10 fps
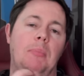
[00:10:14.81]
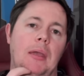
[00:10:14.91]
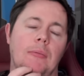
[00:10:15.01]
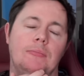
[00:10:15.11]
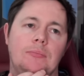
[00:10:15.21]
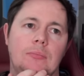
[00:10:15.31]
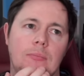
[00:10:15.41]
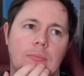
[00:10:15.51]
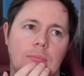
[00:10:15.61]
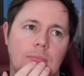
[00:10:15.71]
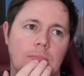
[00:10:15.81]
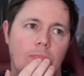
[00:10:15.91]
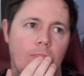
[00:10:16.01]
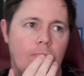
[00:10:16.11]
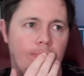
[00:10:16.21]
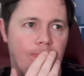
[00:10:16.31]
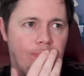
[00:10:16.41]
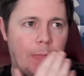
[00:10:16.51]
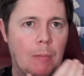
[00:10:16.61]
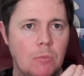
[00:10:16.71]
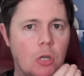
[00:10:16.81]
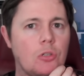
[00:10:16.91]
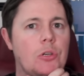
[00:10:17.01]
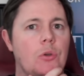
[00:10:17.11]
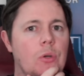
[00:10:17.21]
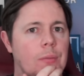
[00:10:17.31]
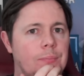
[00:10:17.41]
bit. I'm not sure.